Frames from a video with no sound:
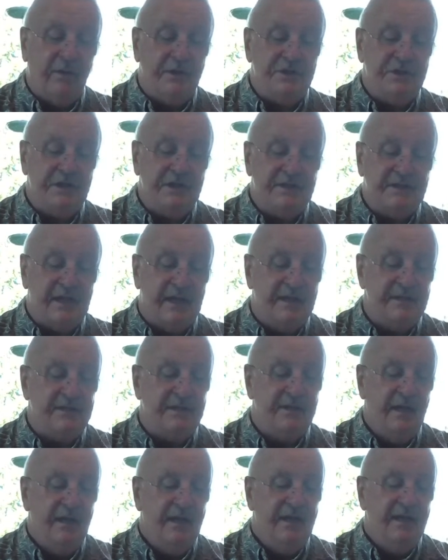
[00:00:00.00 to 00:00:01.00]
And she says,
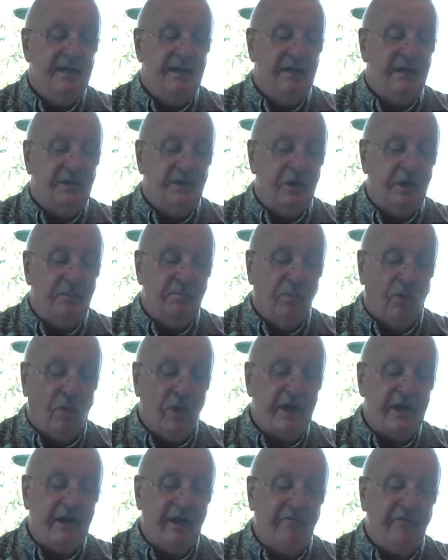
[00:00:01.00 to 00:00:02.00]
Good
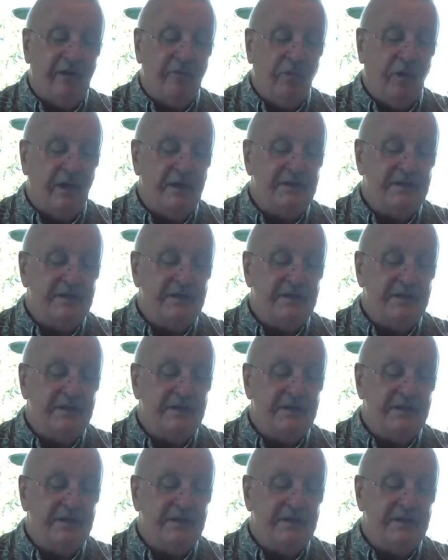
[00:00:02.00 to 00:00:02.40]
morning, everyone.